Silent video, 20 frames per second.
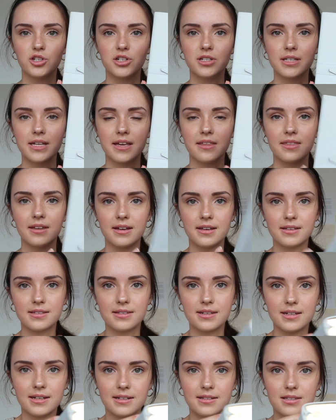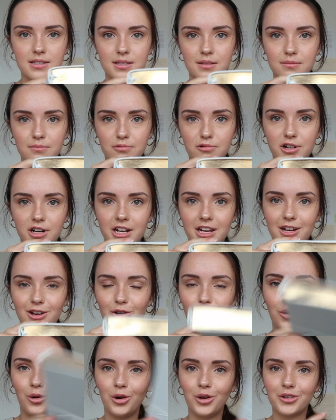just like this. It's pretty in
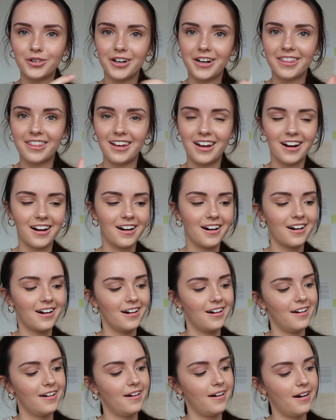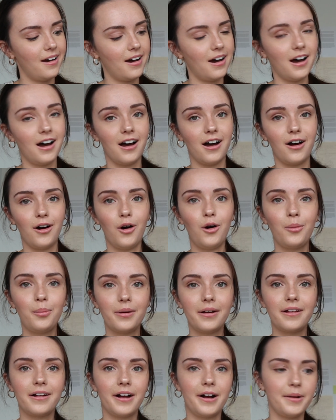gold right there.
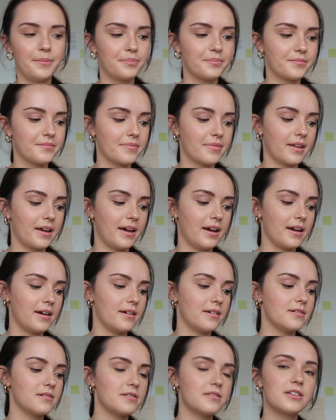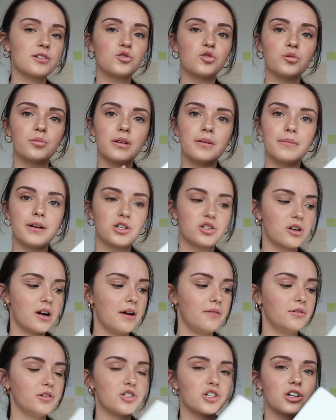Open it up, and this will be my
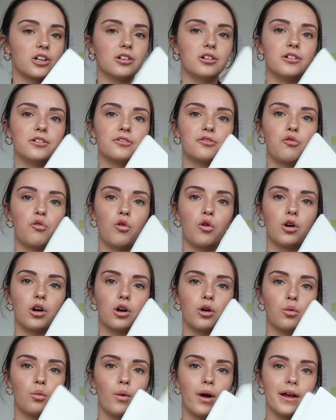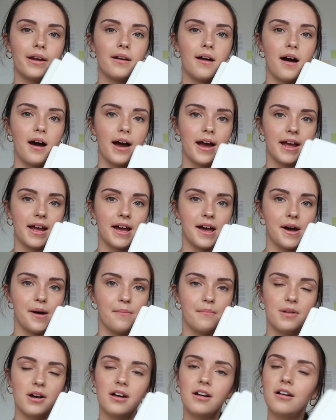travel journal for when I
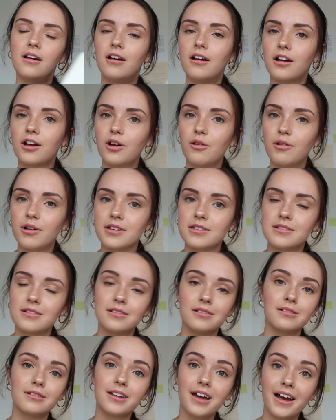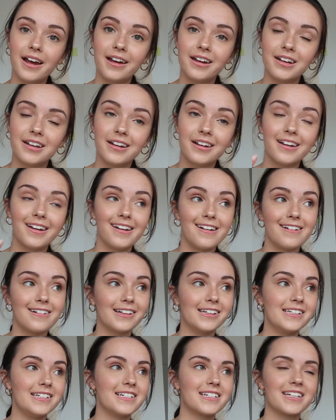am going to Guyana,
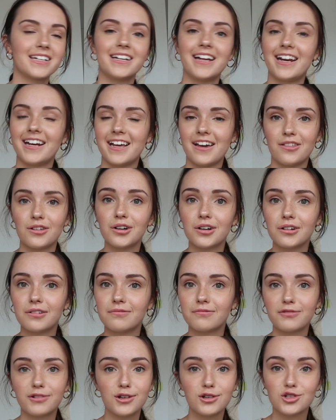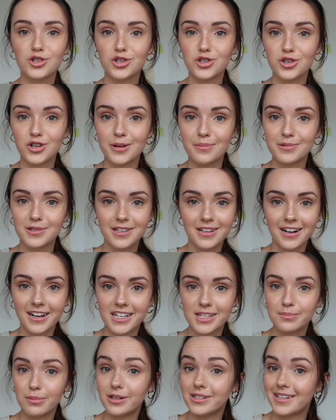England, and any other future trips that I
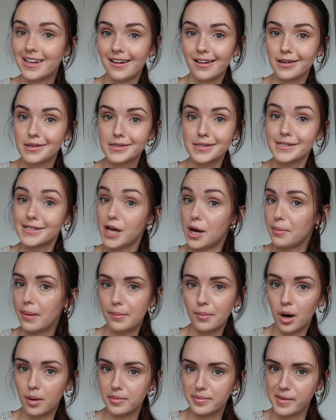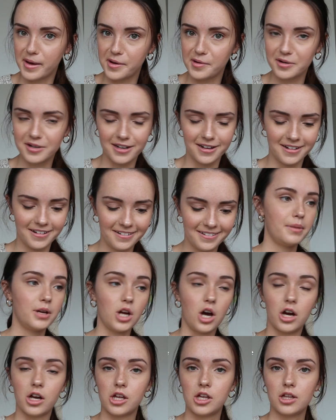spontaneously tell my mom about.
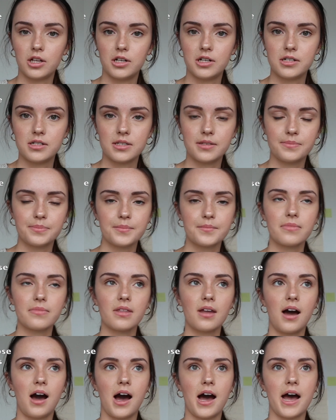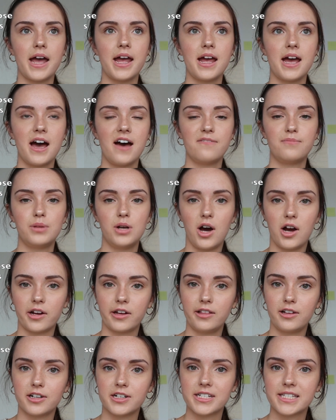Binoculars. I have
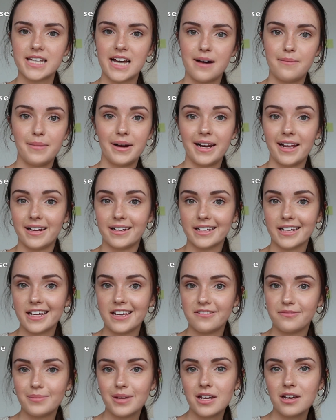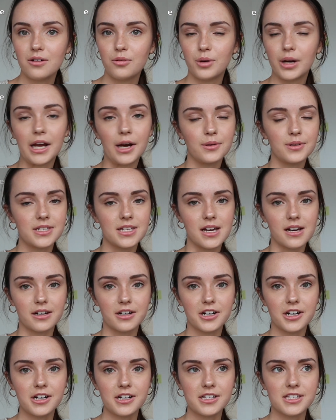binoculars that my Nana gave me when I was
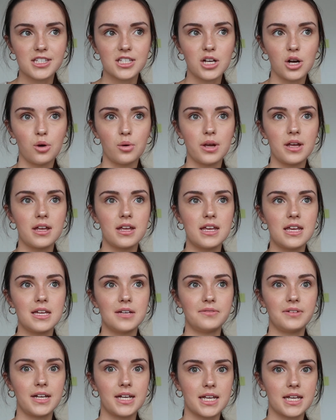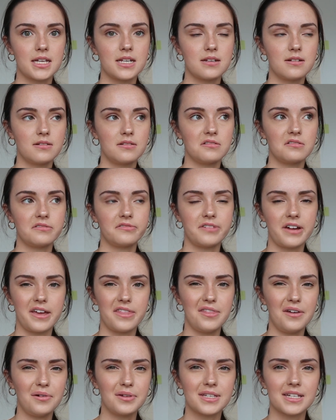younger, so if I can
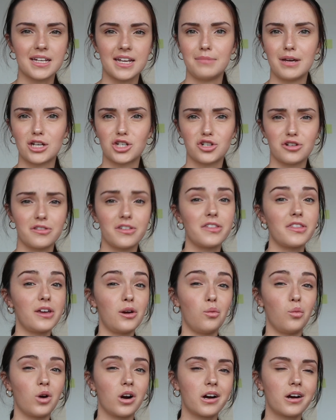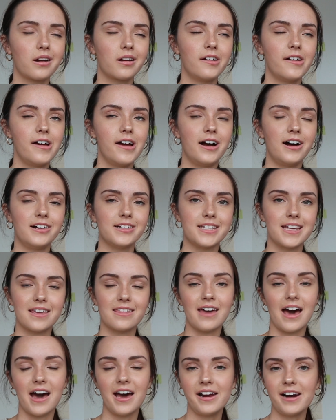find those and make sure that they work, I'll take
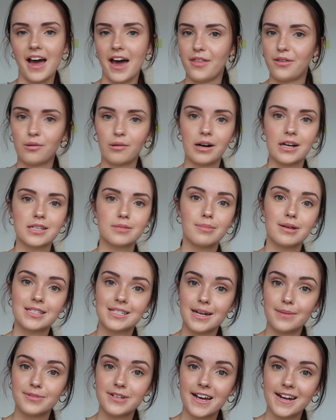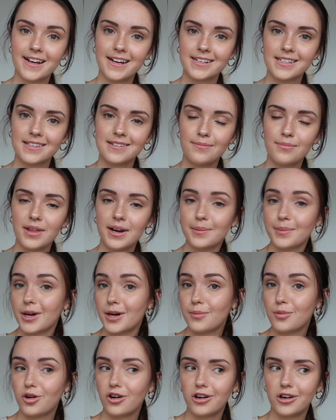that. Otherwise, my stepdad has some that I'm
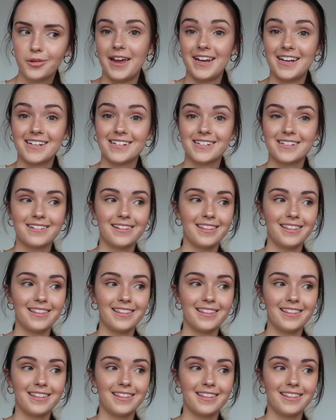gonna borrow. And